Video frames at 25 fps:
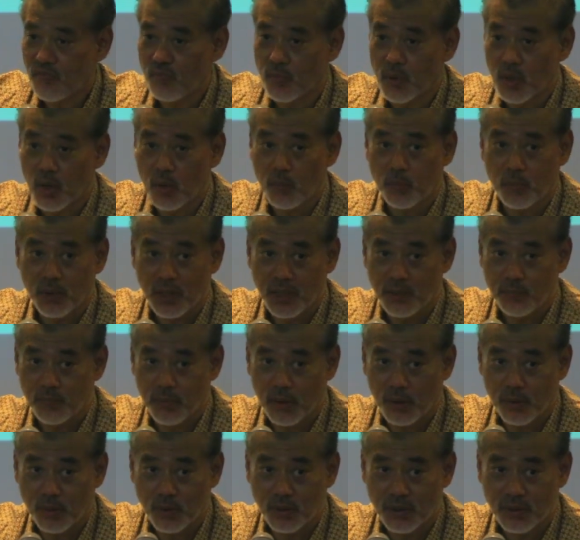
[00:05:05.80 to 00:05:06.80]
of monopoly
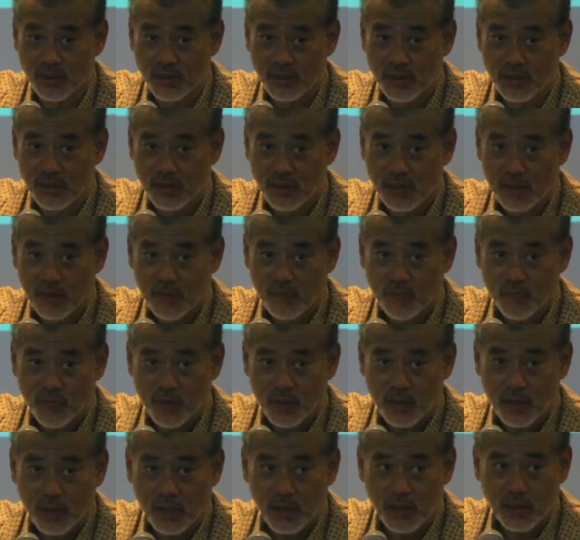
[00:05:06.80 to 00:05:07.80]
power.
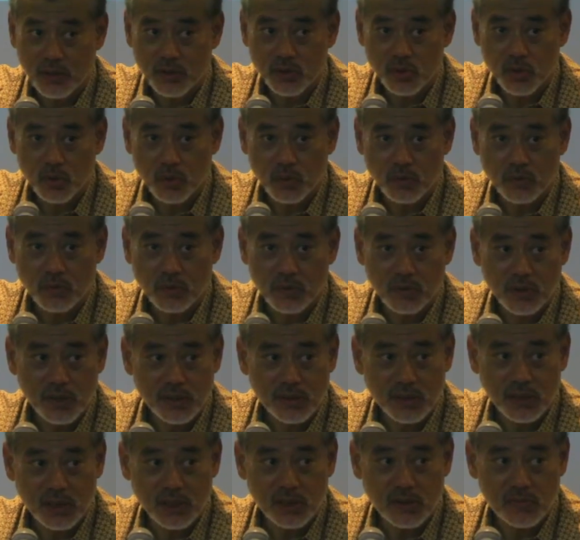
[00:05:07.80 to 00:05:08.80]
And so
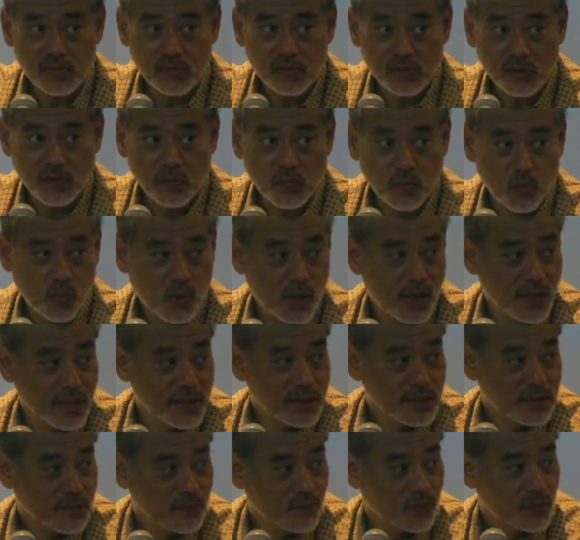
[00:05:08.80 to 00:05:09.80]
this is
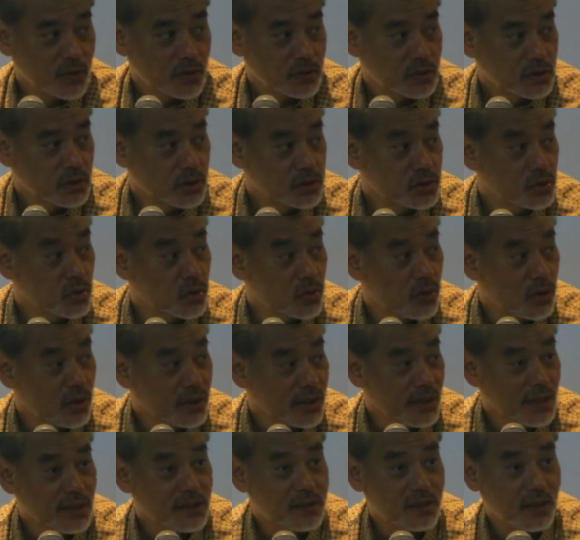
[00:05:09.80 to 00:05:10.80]
why the
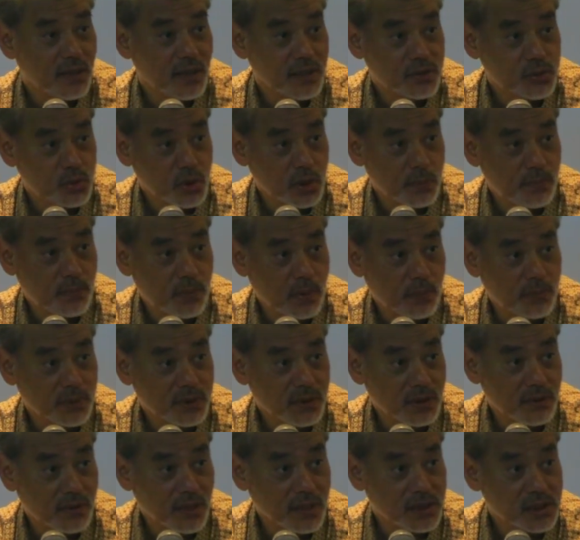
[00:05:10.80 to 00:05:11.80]
so-called intellectual
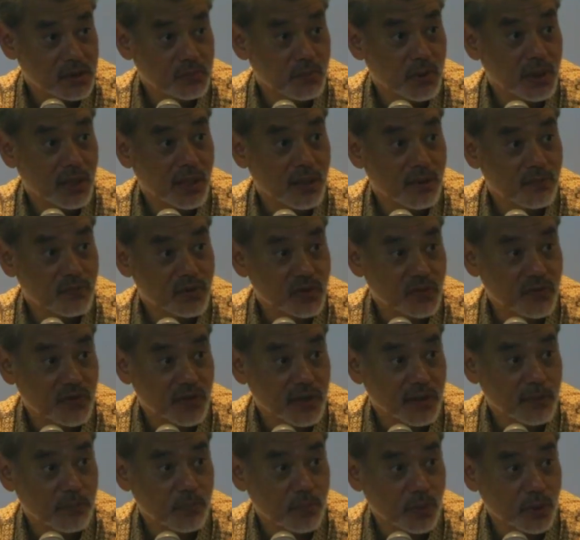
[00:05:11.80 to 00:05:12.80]
property rights becomes
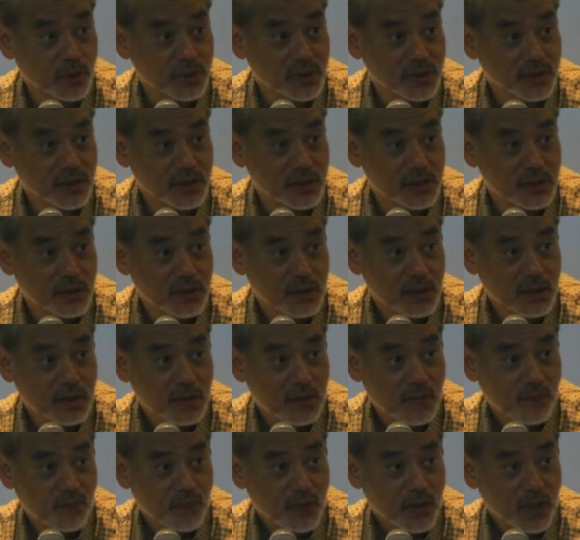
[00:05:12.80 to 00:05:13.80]
very important.
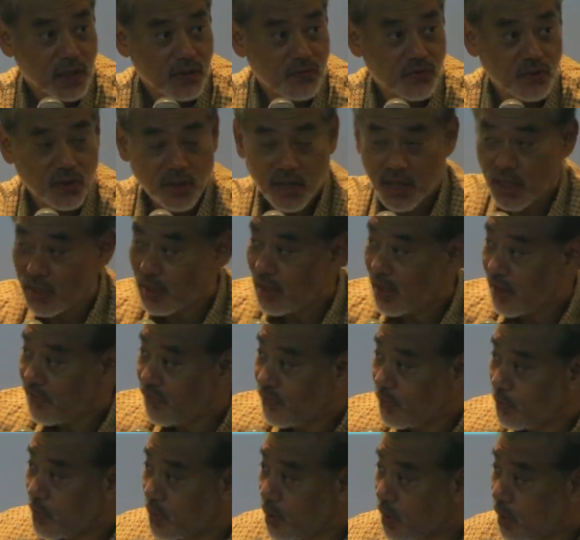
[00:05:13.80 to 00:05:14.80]
If you can
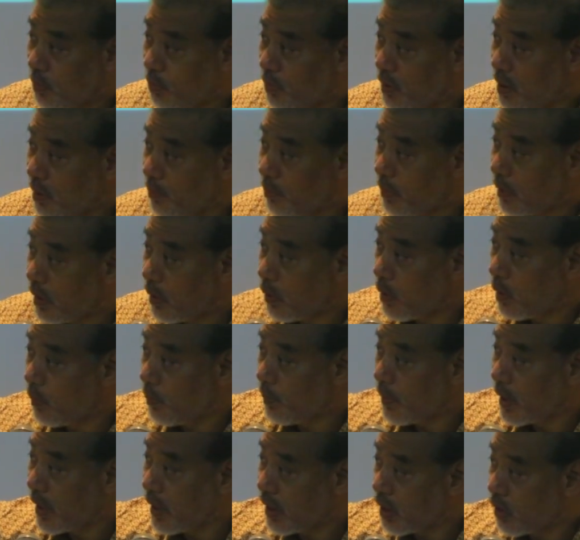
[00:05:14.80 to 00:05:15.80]
have a monopoly power
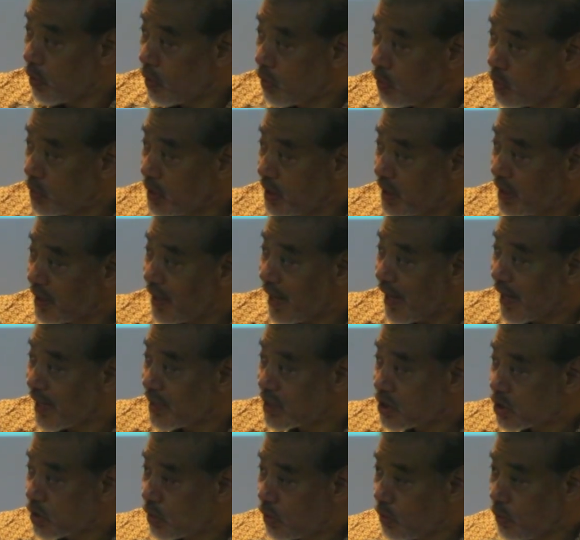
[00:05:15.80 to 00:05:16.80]
by owning
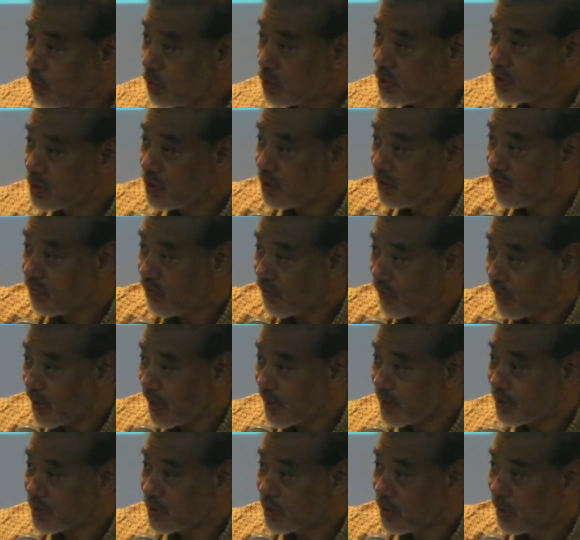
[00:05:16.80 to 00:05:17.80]
exclusive
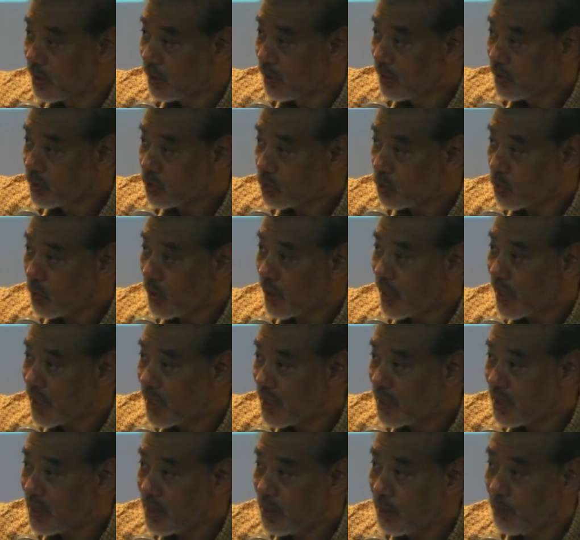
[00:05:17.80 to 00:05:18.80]
rights to
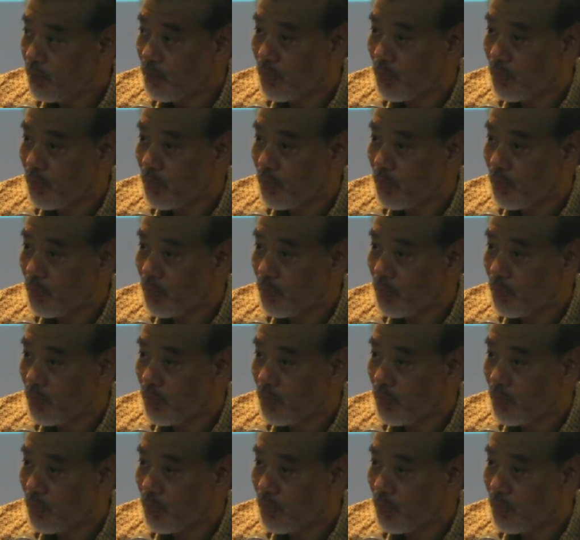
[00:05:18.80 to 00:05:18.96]
any